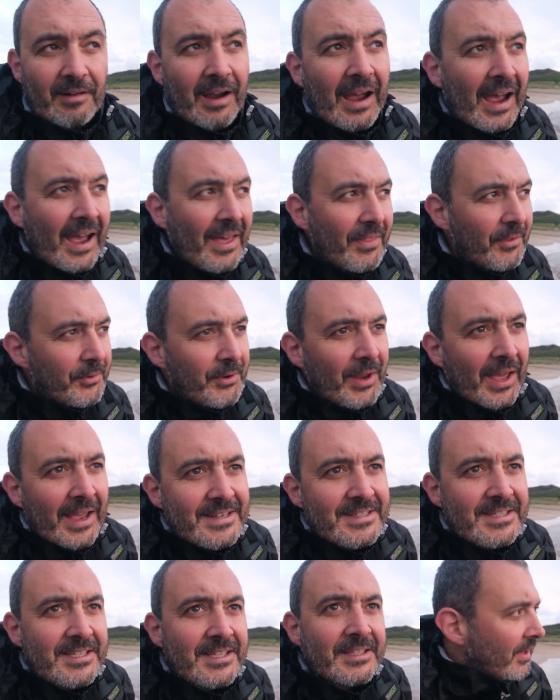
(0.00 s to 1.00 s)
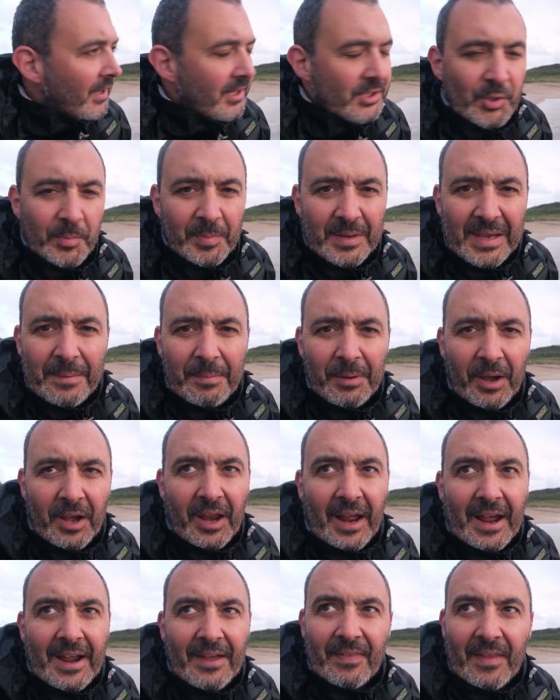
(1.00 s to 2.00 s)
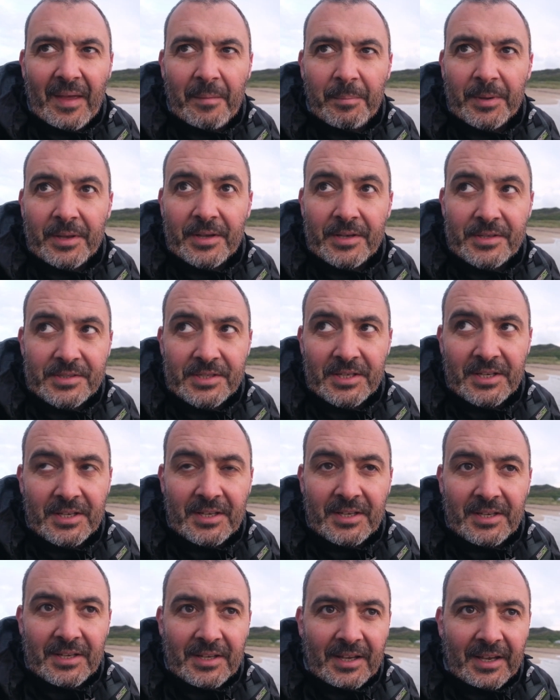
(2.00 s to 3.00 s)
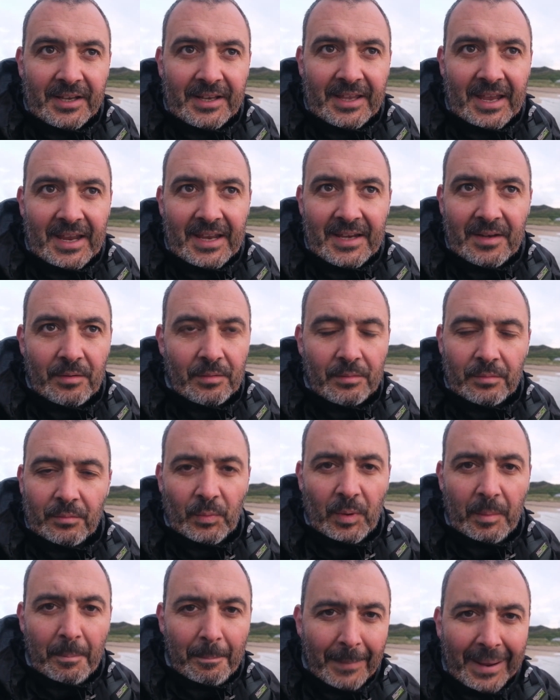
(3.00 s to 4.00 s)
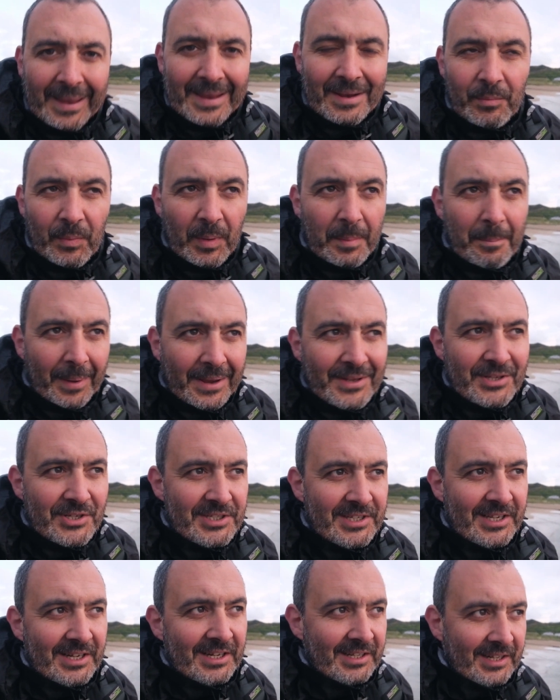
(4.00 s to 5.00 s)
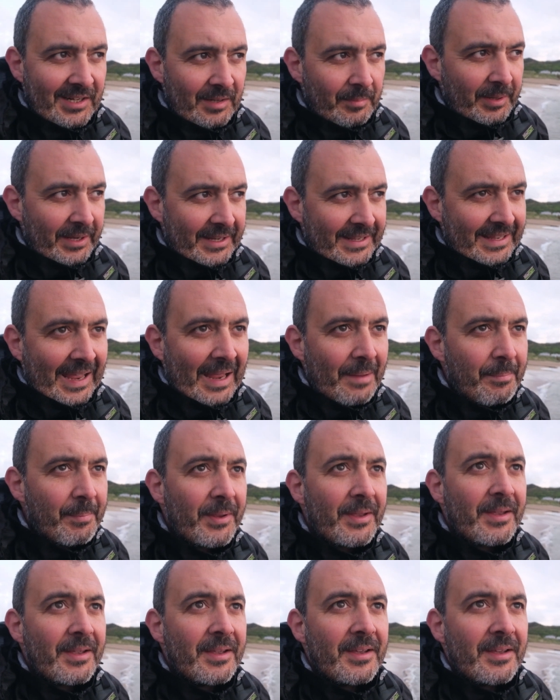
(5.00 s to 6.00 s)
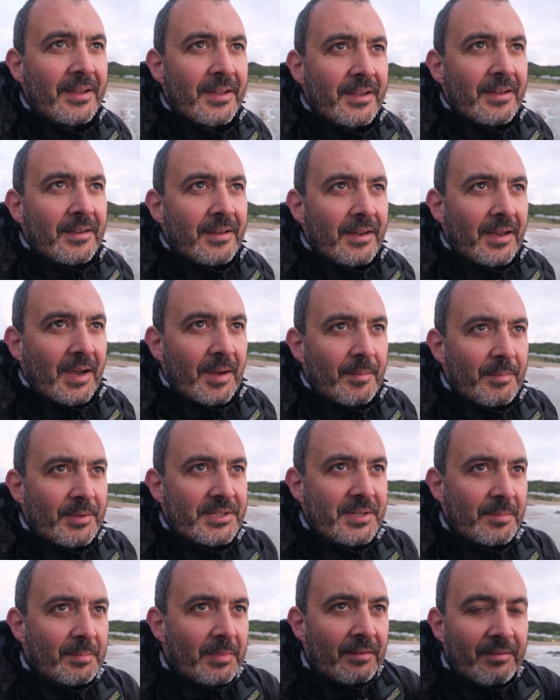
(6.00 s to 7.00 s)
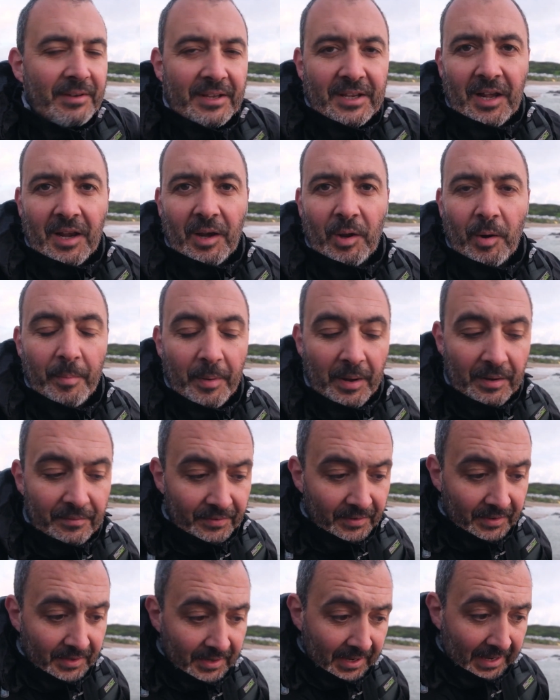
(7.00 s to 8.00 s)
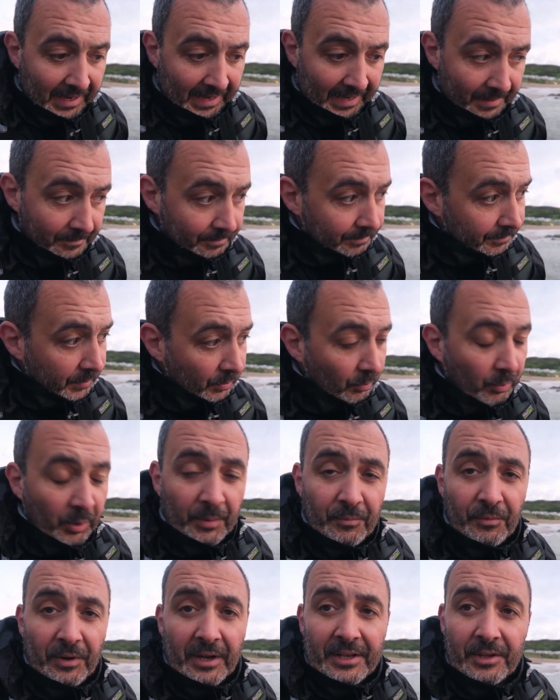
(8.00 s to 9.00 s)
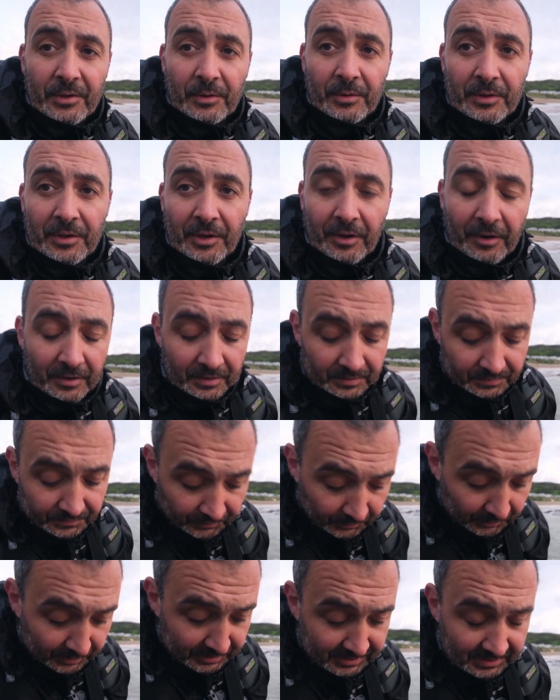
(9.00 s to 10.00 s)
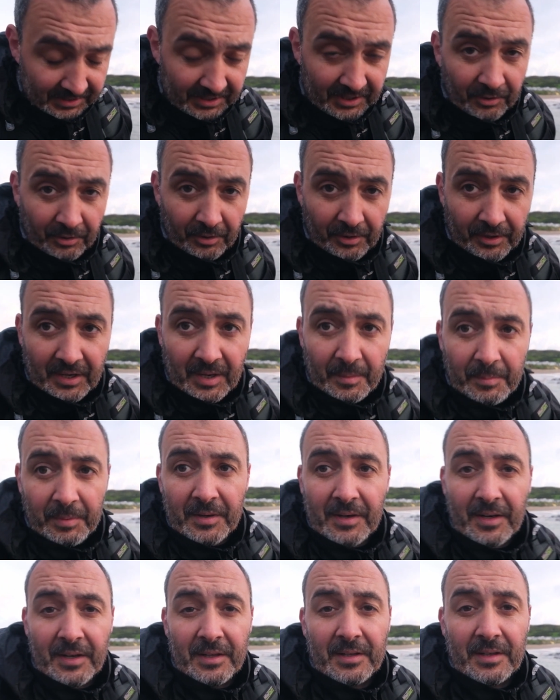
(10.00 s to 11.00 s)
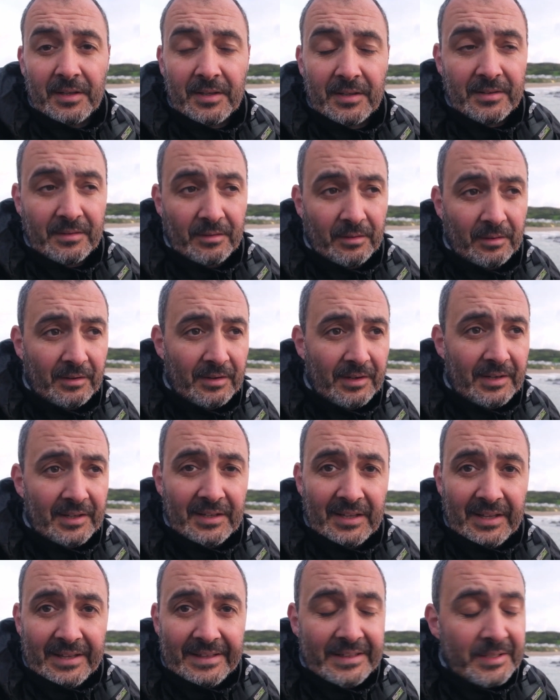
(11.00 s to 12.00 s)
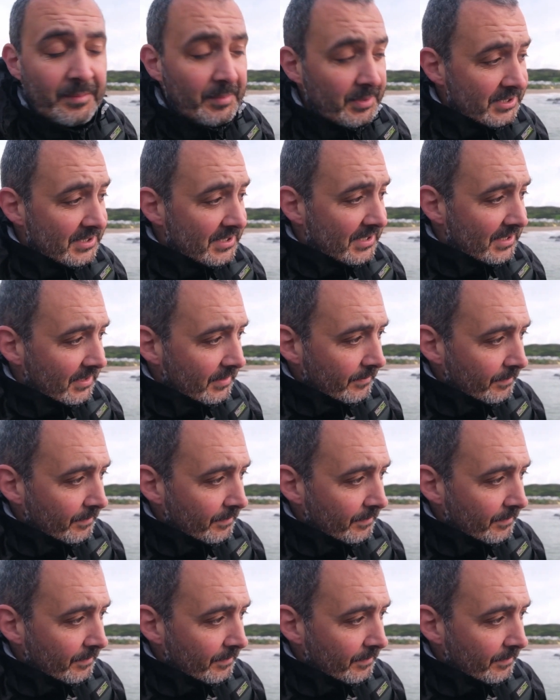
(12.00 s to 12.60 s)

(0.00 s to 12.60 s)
rather nice, and so I'm keeping an eye on that because again, we might just get a little bit of gap, some lovely colour above. But what I'm really doing now is focusing in on a couple of little intimate scene